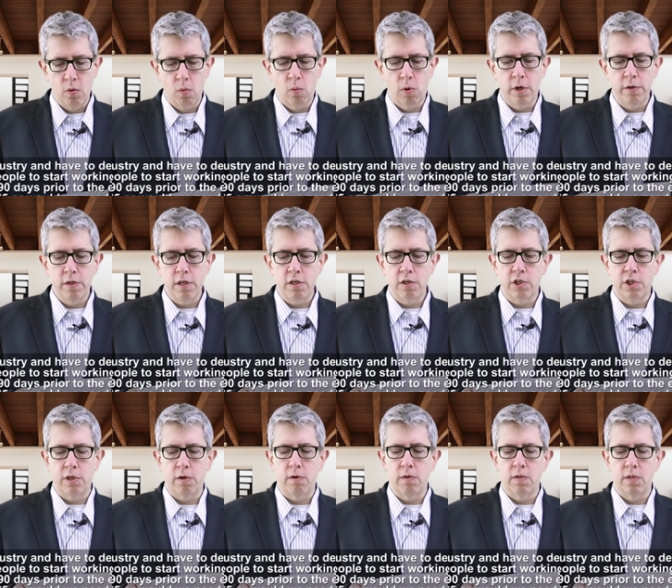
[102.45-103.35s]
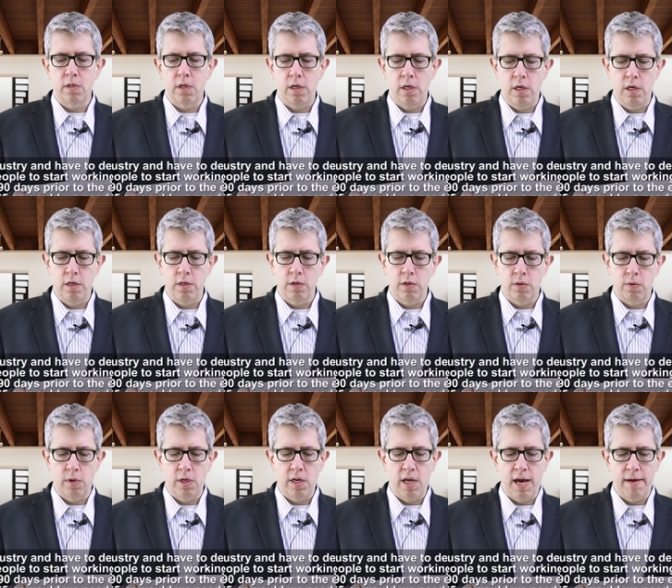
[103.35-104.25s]
We're in the insurance
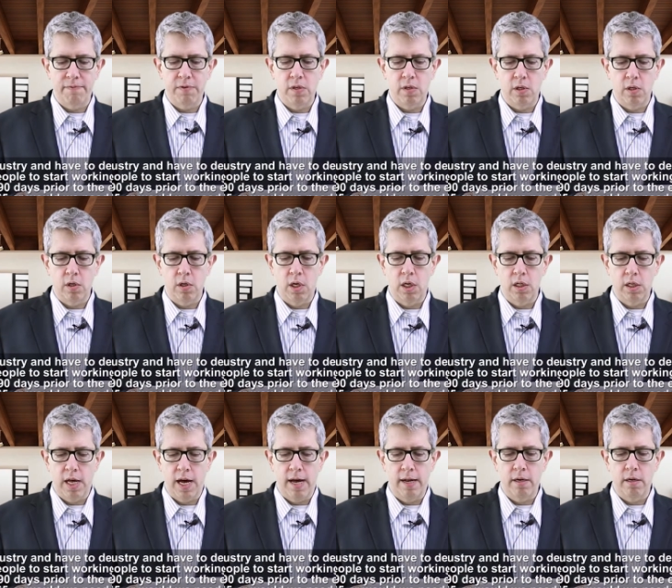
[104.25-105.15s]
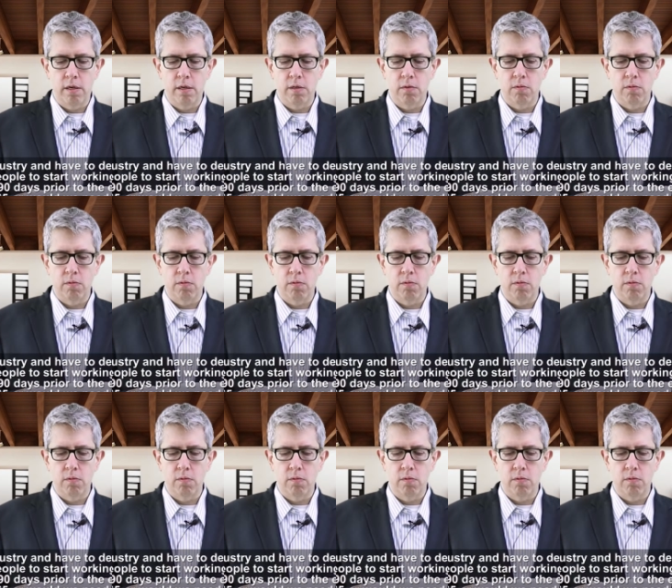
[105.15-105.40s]
industry and have to deal a lot